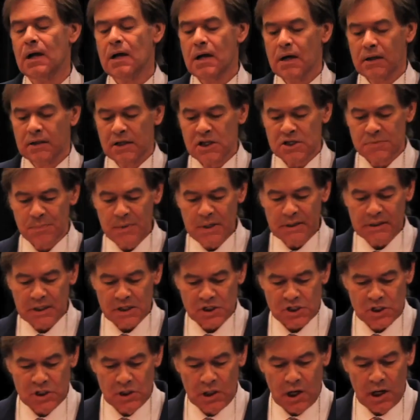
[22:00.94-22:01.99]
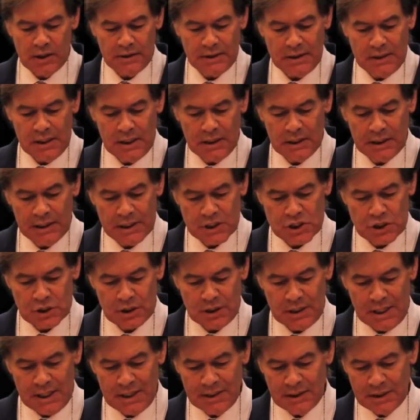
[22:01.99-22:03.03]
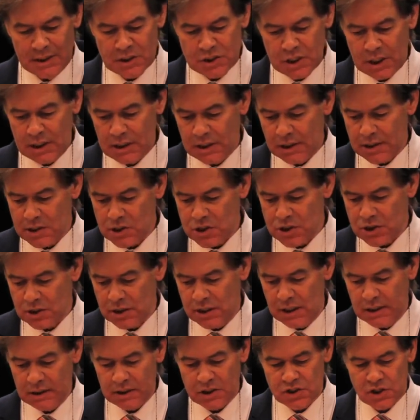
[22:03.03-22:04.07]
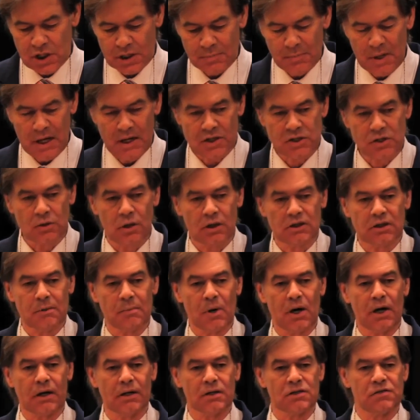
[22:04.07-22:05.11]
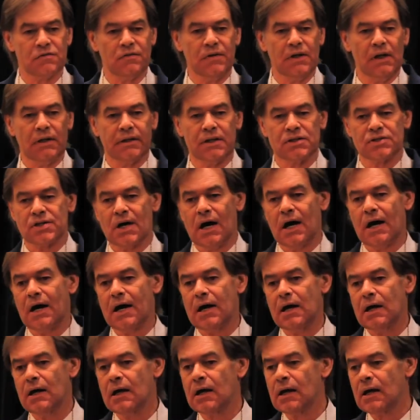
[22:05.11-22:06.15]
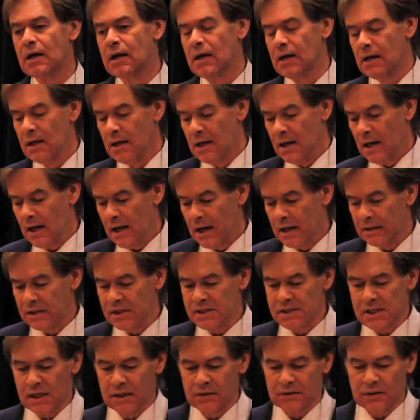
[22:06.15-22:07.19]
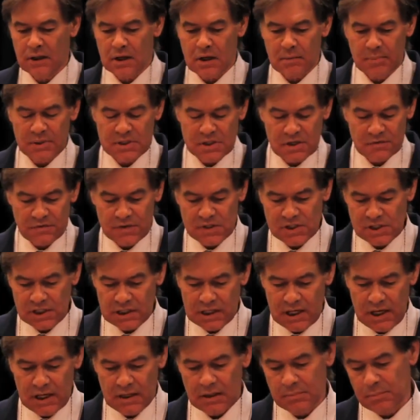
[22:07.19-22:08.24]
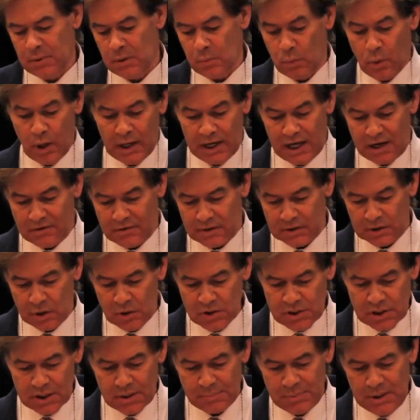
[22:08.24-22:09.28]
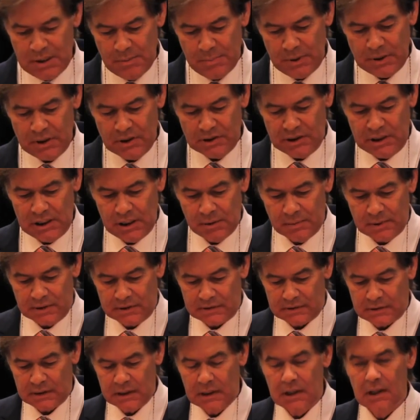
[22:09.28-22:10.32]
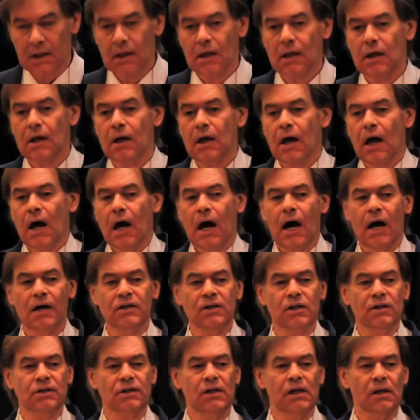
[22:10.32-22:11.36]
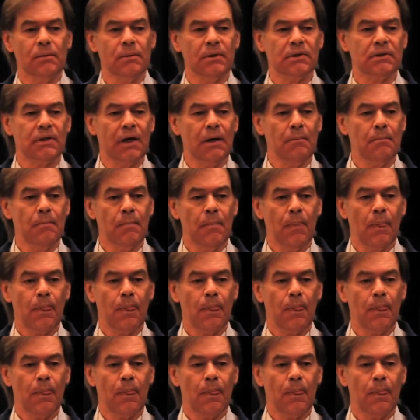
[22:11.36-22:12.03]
They speak the snotty English, the English, the English that makes North Americans feel this high. They sound terribly sophisticated, but whatever. Those are the people you deal with. How do you deal with them?